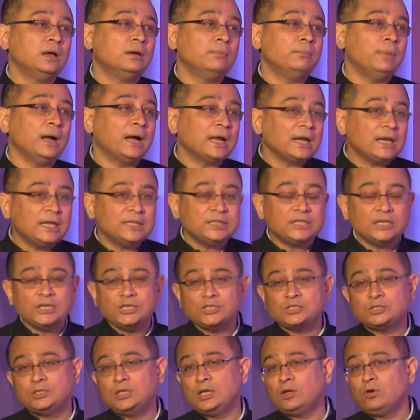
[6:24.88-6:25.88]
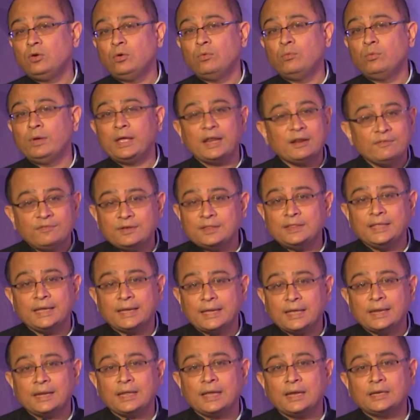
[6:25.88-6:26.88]
Bangladesh. They go wherever they
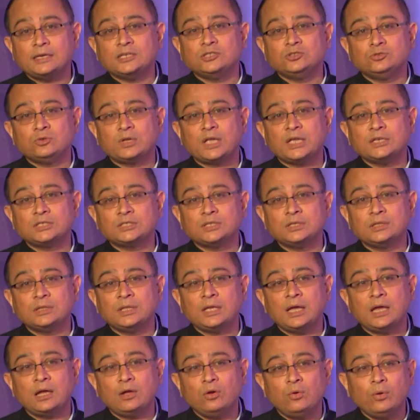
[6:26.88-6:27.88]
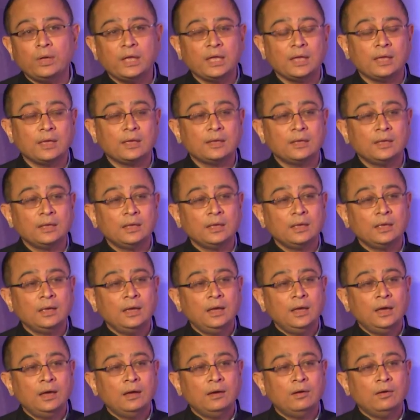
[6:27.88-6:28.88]
can get education, they are going.
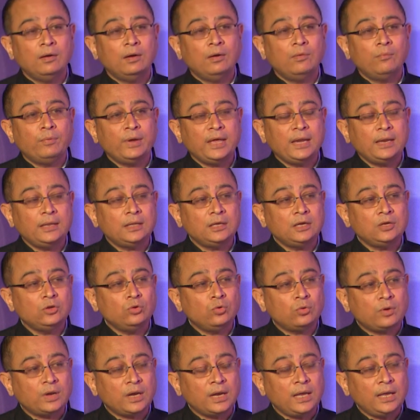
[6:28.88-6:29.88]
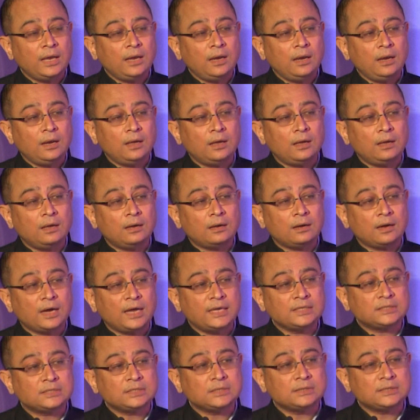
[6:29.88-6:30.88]
When the Ukraine
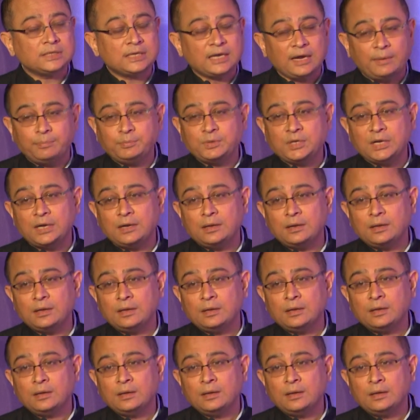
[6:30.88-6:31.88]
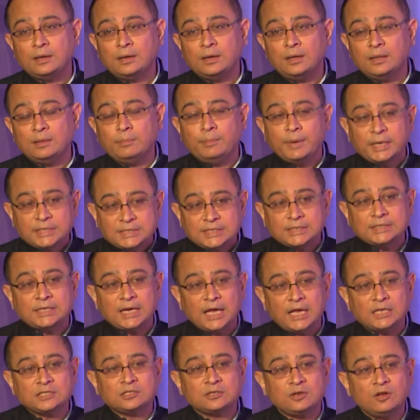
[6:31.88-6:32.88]
crisis erupted, the major
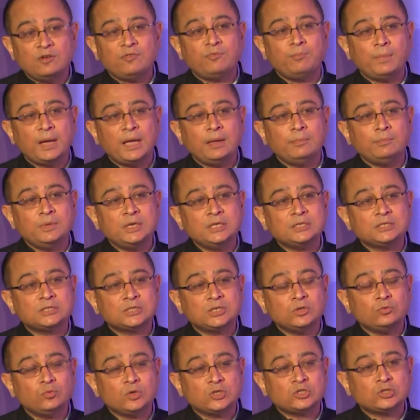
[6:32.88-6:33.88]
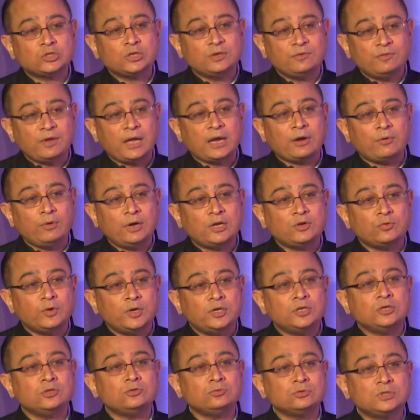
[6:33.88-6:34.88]
task of my ministry was to evacuate
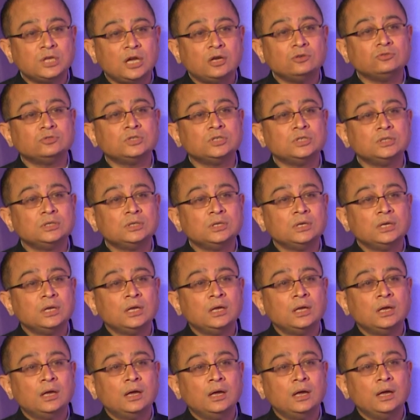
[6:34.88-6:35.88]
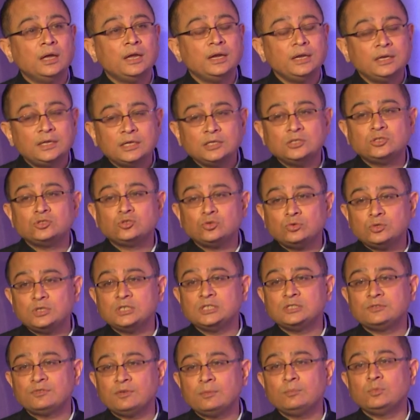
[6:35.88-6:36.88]
22,000 Indian
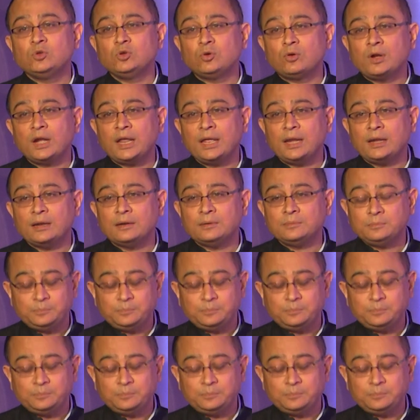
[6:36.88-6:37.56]
students from Ukraine.